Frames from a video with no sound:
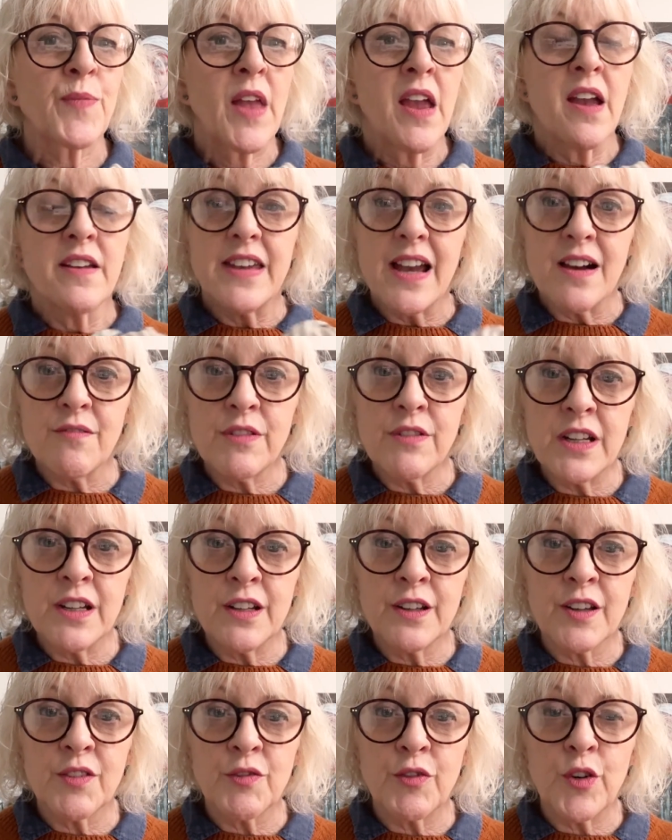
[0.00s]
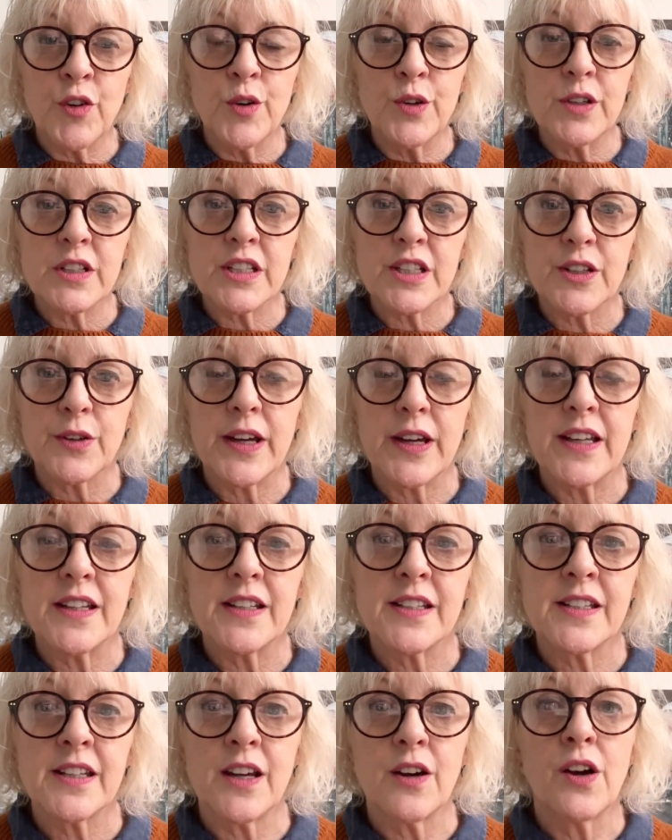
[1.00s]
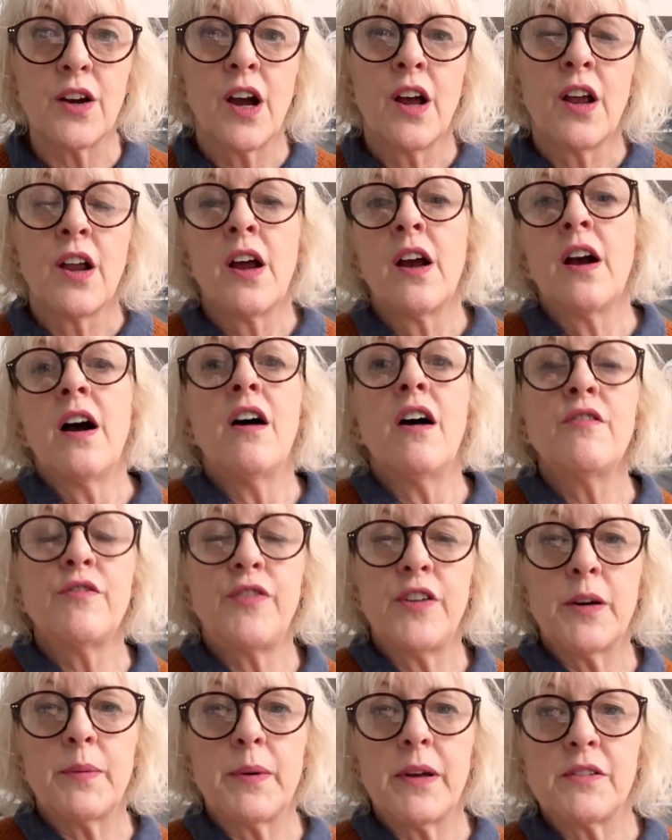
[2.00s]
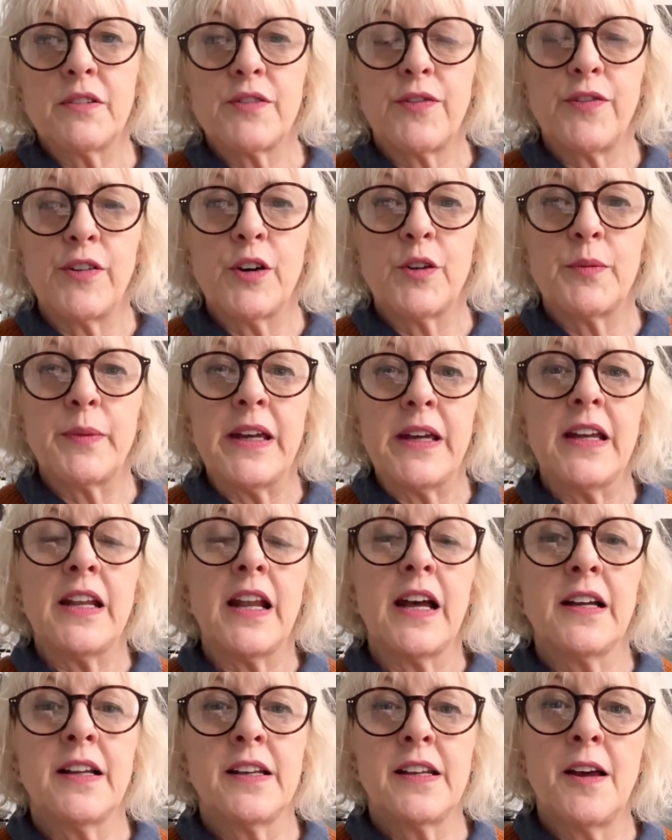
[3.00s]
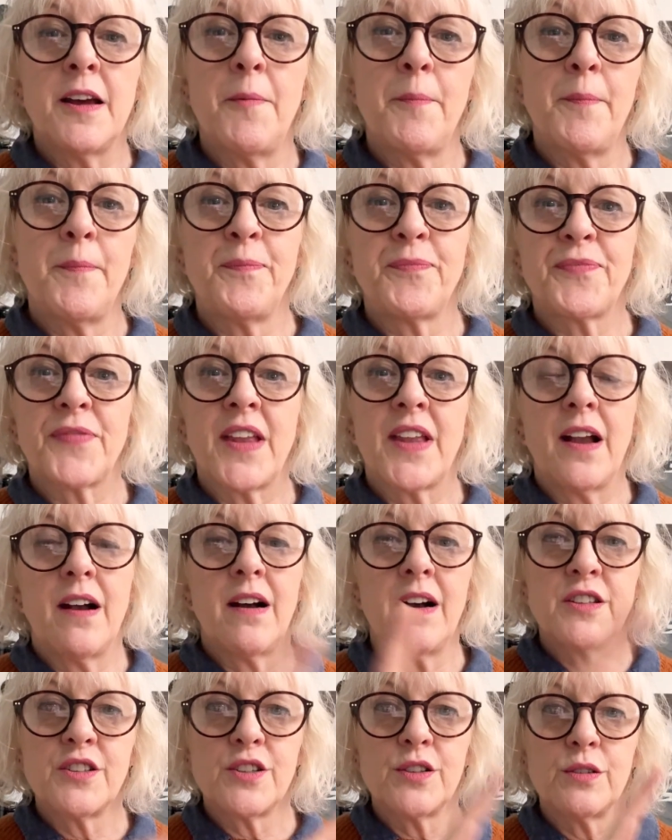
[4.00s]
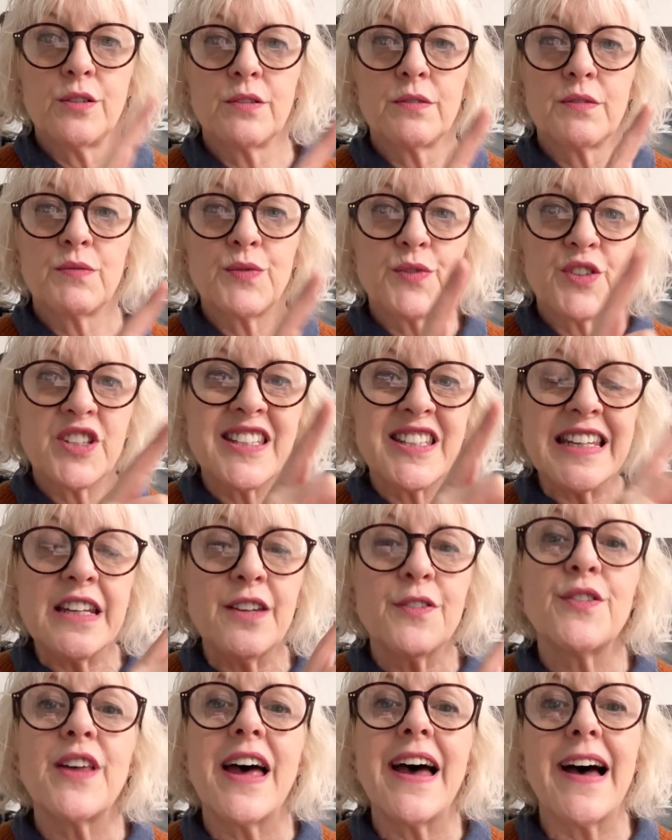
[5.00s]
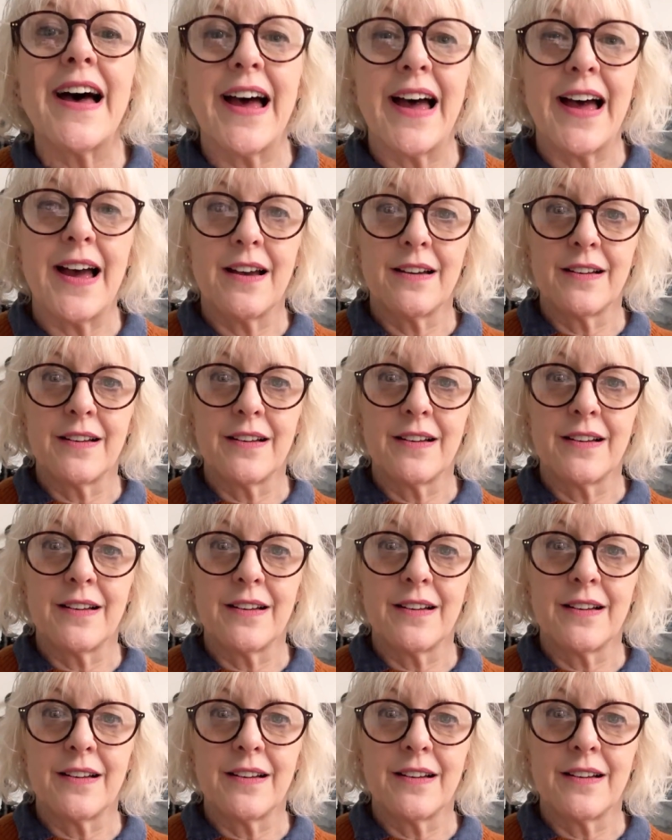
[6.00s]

yeah, I'm really looking forward to it. So hopefully I'll be able to film it, and I shall see you there.